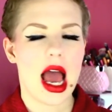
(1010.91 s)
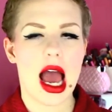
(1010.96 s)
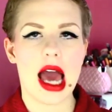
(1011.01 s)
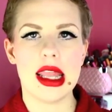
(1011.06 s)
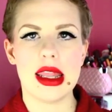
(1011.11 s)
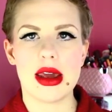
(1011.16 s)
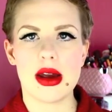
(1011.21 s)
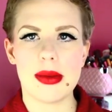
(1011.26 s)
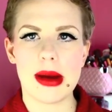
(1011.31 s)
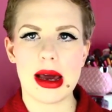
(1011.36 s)

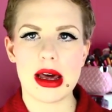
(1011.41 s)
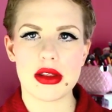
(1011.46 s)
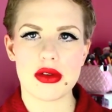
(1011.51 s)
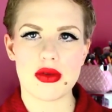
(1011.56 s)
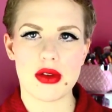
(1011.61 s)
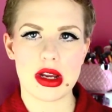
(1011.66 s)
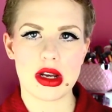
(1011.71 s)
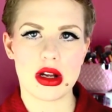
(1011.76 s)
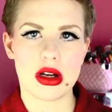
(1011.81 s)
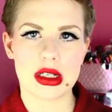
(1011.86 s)
and they're
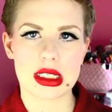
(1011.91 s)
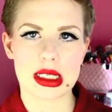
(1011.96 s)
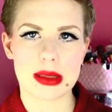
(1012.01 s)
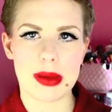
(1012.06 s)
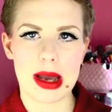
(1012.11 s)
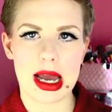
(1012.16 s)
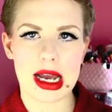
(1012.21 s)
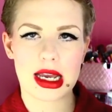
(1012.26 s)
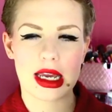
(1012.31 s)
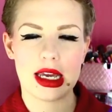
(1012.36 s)
about $3 a
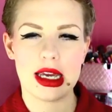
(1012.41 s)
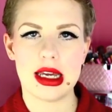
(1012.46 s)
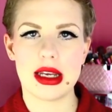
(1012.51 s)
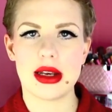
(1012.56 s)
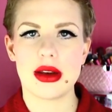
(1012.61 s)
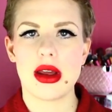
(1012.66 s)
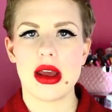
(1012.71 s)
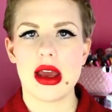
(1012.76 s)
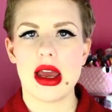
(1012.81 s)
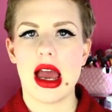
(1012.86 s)

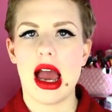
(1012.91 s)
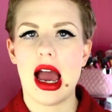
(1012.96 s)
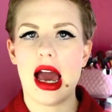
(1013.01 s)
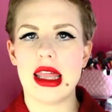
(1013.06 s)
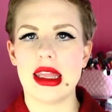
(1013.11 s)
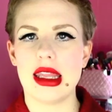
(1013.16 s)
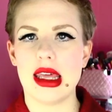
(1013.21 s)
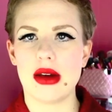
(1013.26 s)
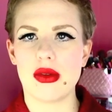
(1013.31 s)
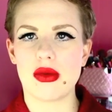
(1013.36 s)
packet,
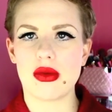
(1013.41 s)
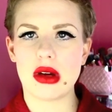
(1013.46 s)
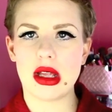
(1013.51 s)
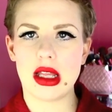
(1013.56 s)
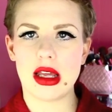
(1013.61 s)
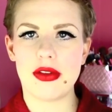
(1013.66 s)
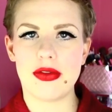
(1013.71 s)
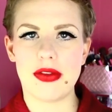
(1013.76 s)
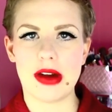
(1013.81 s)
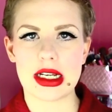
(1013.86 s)
and they're
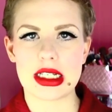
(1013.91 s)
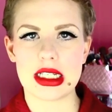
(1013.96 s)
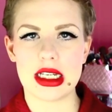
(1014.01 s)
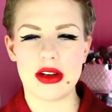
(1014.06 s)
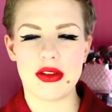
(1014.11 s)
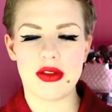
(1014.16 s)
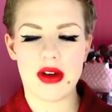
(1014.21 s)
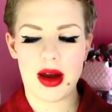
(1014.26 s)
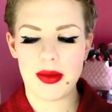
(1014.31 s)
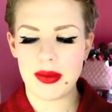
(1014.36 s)
really effective.